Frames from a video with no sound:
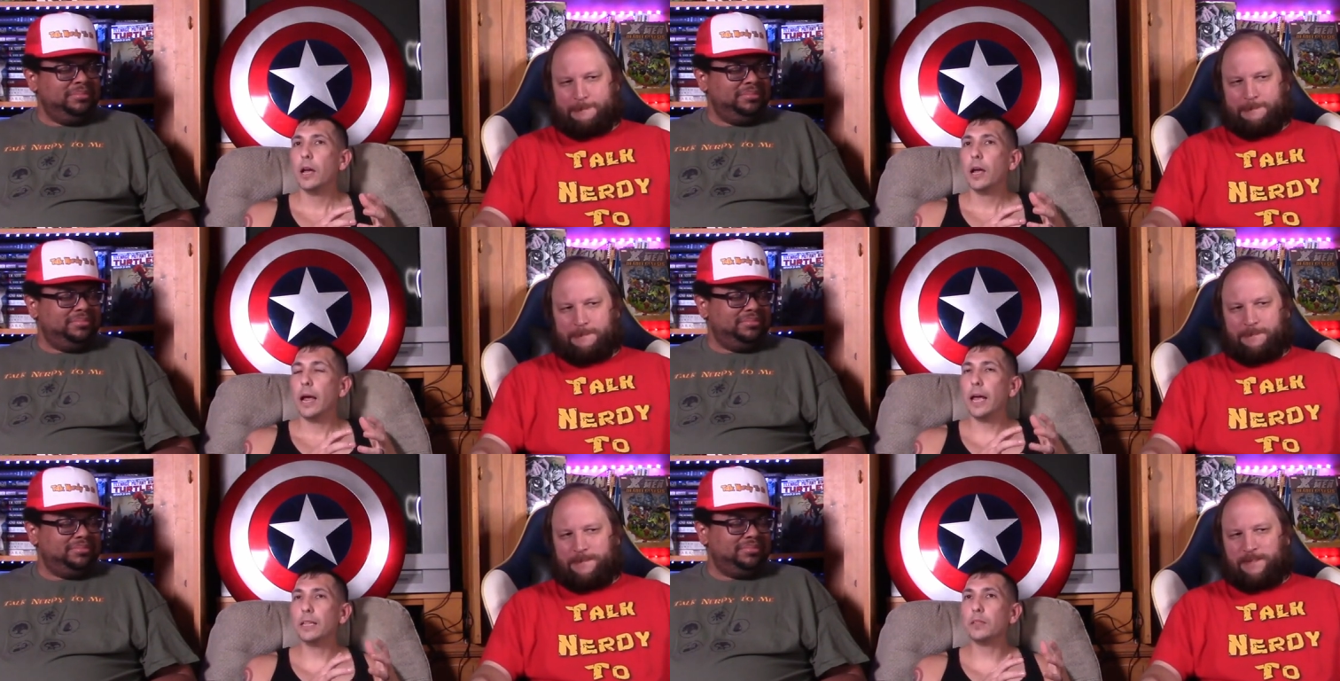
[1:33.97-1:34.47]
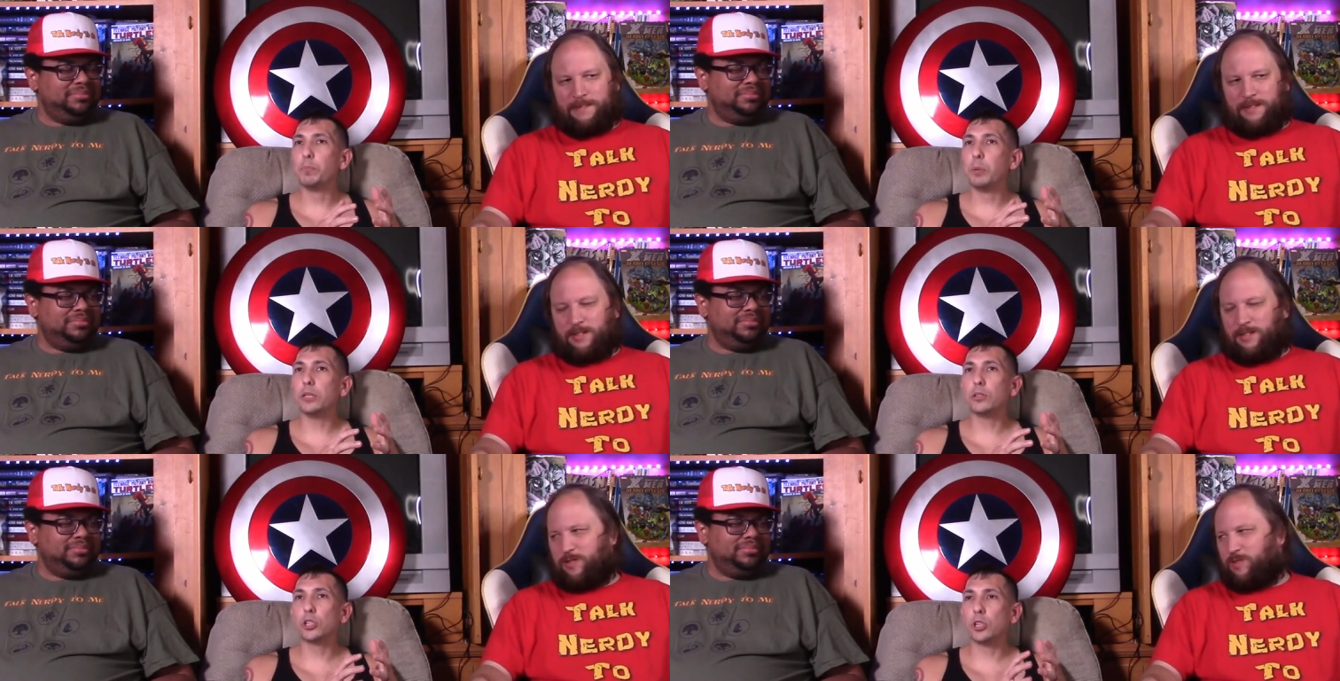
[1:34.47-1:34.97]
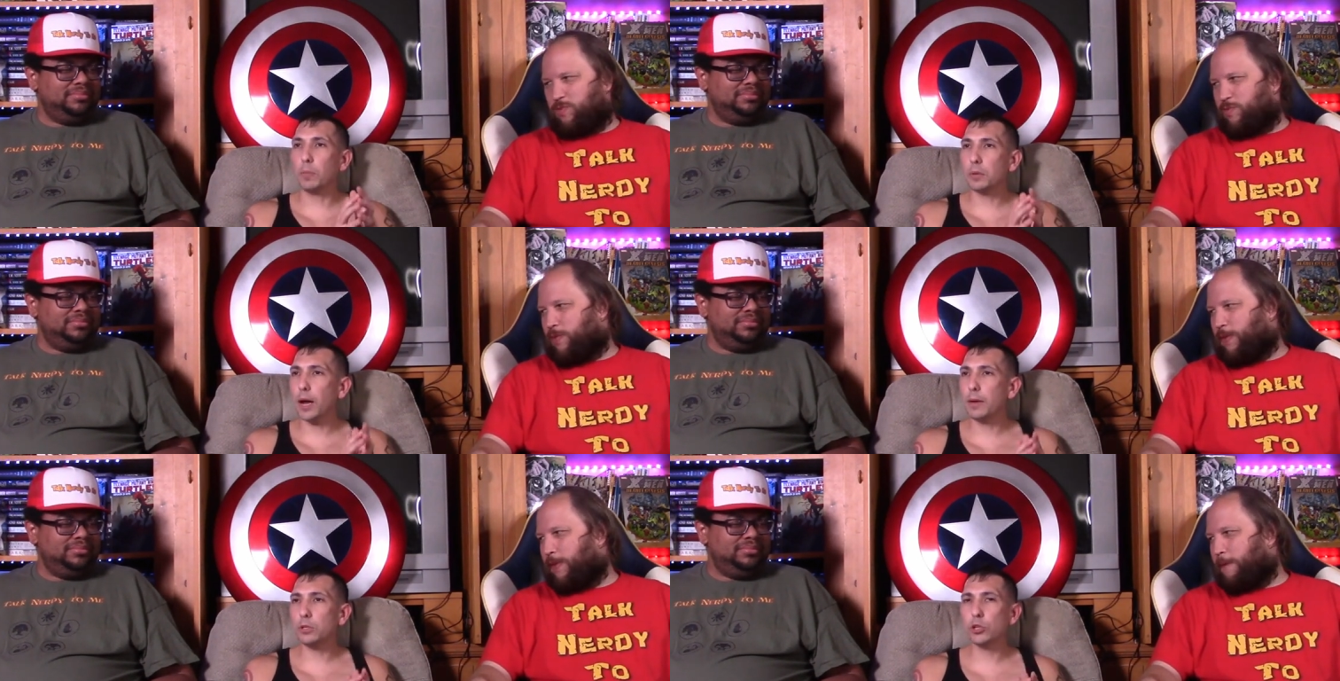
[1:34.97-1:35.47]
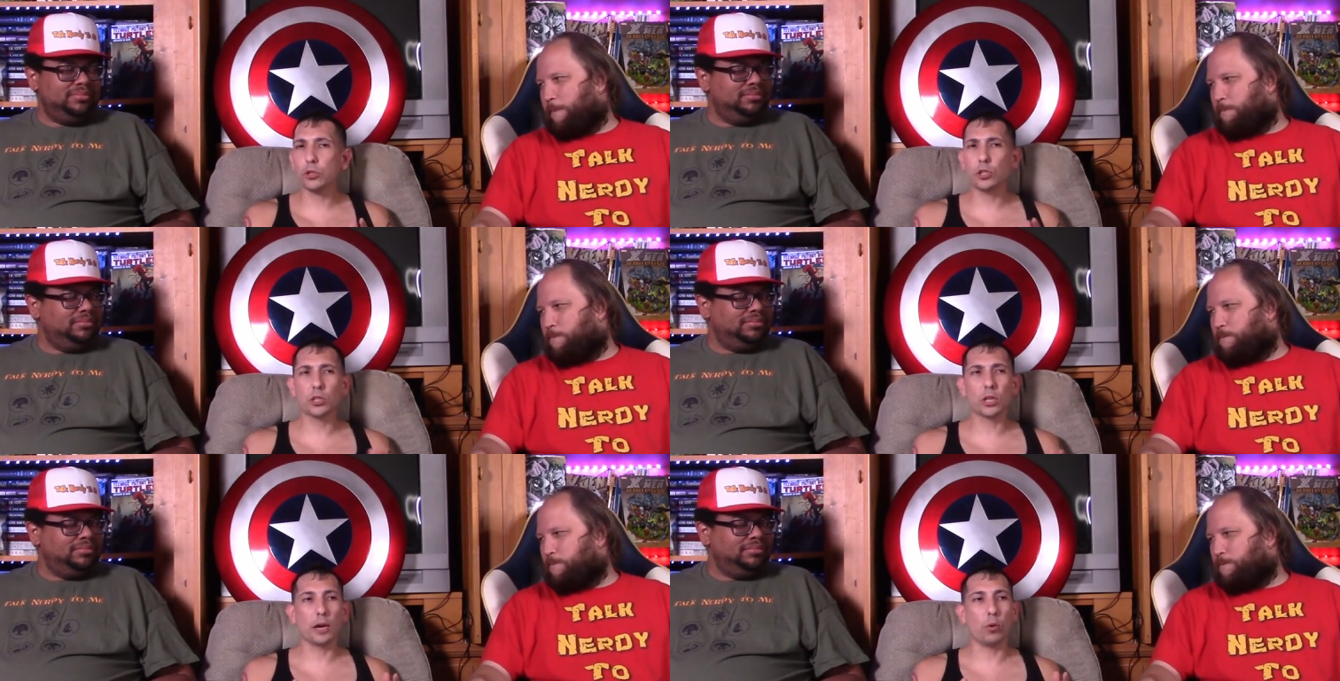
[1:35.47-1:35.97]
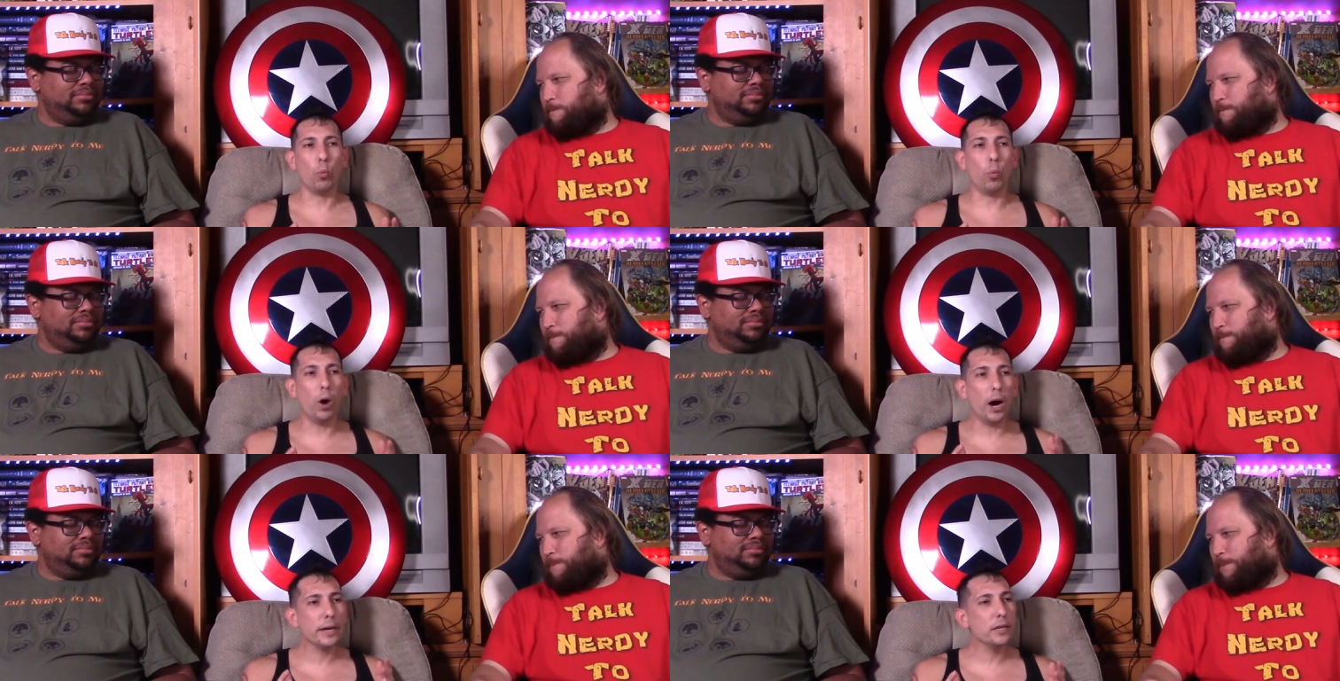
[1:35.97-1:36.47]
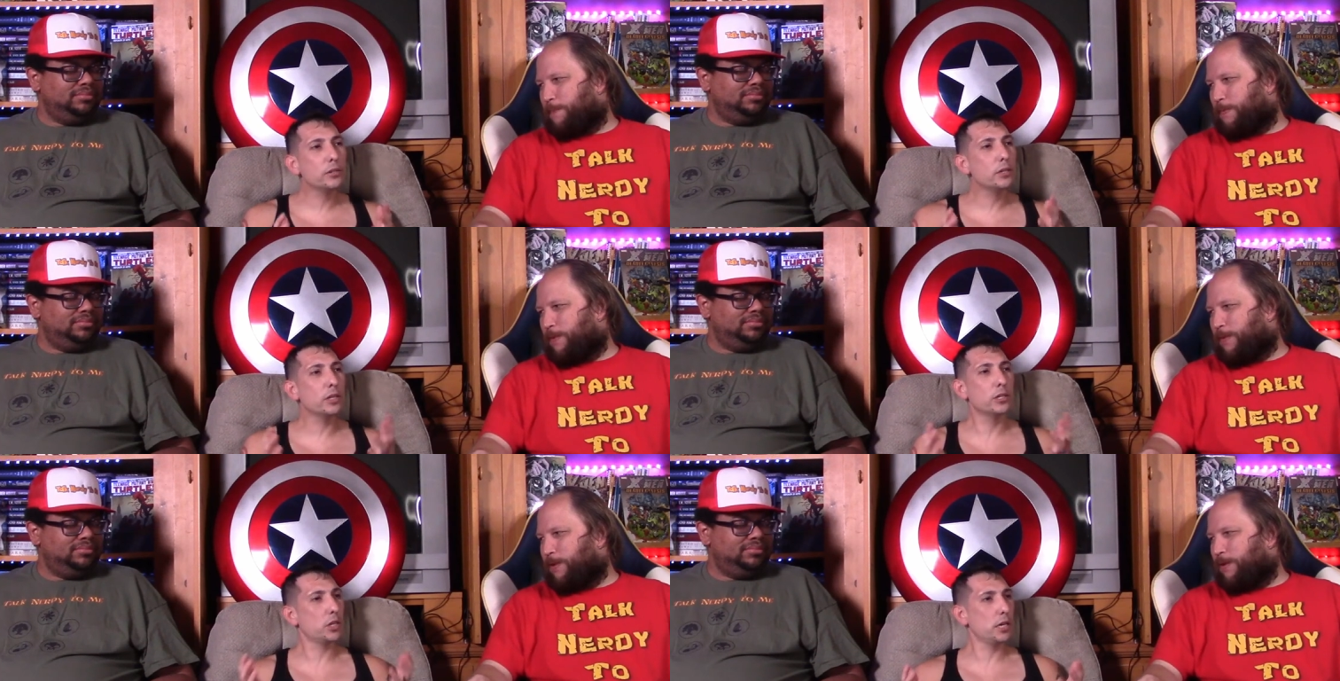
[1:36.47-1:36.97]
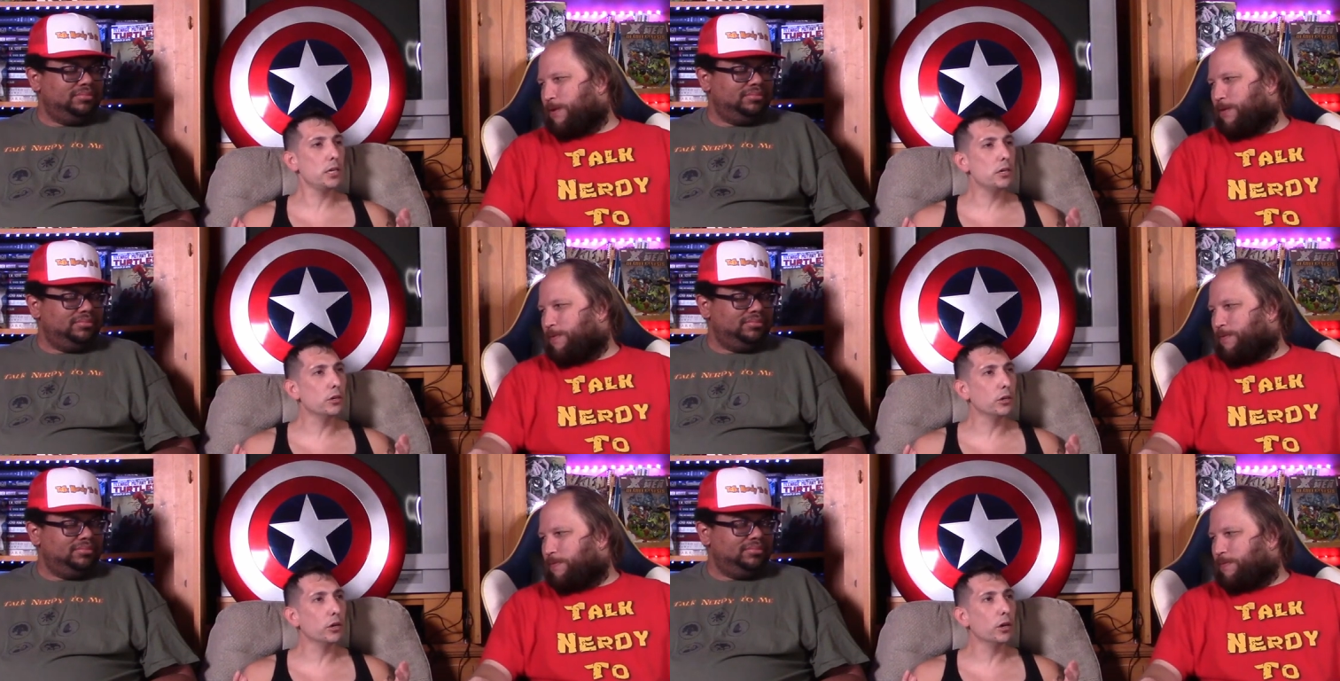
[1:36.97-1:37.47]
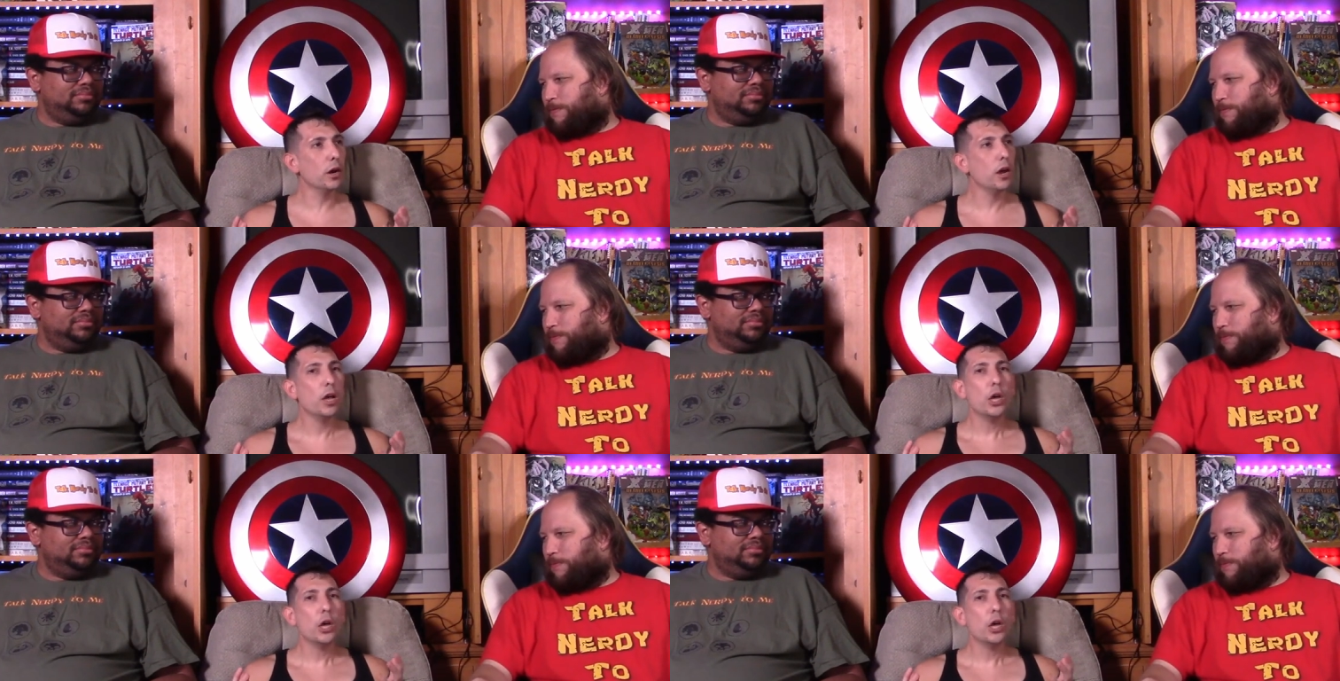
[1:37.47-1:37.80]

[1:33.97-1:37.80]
Speaker 1: And but sometimes you're just like, why is this here?